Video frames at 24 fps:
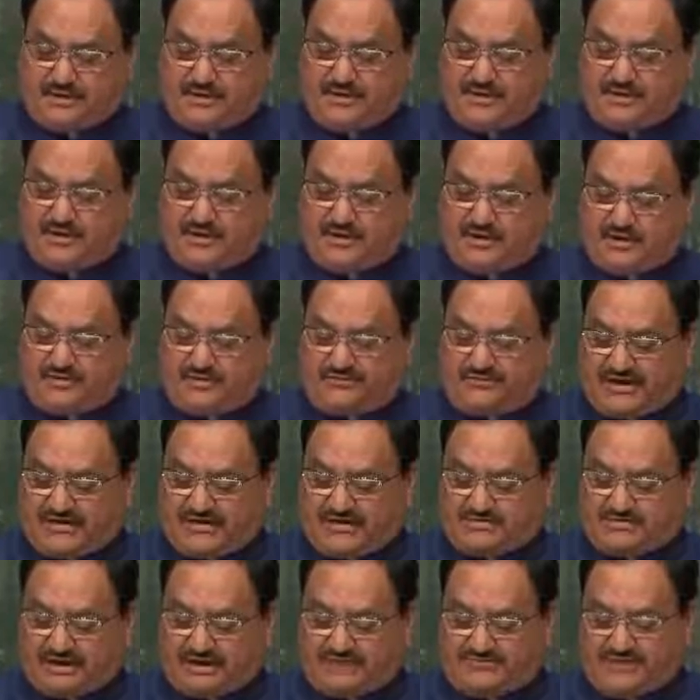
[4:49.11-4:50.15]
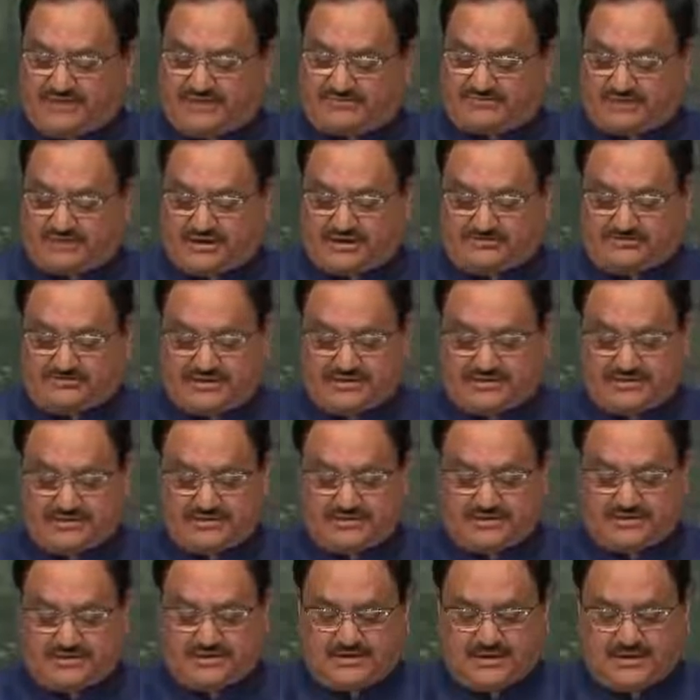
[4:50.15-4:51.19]
in need of HIV
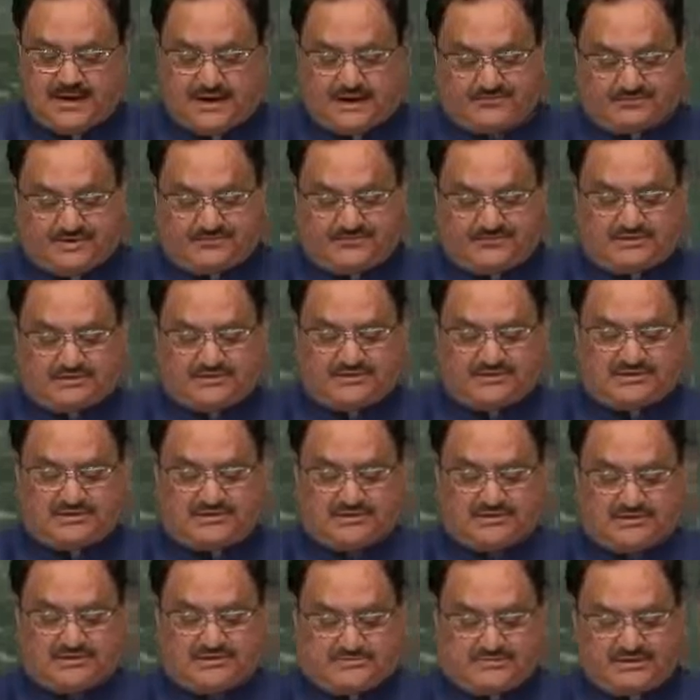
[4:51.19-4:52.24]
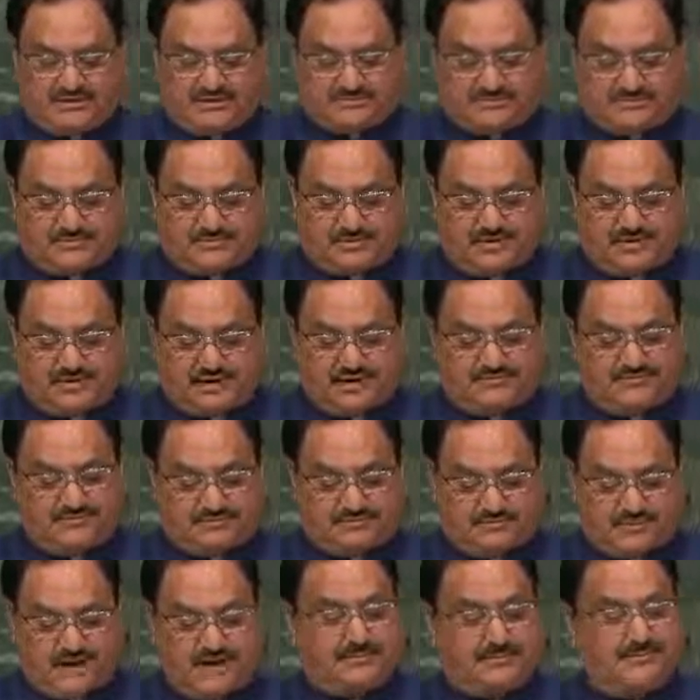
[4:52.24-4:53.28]
treatment and prevention must be
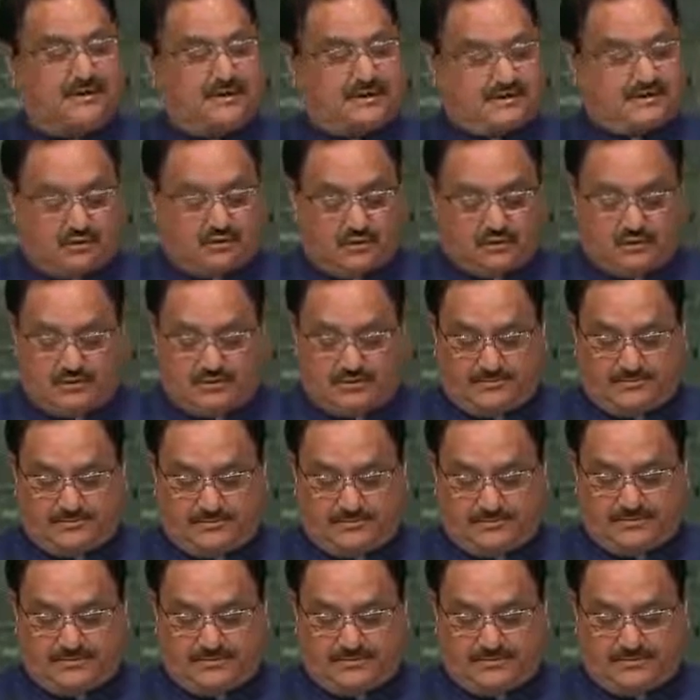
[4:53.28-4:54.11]
our primary goal.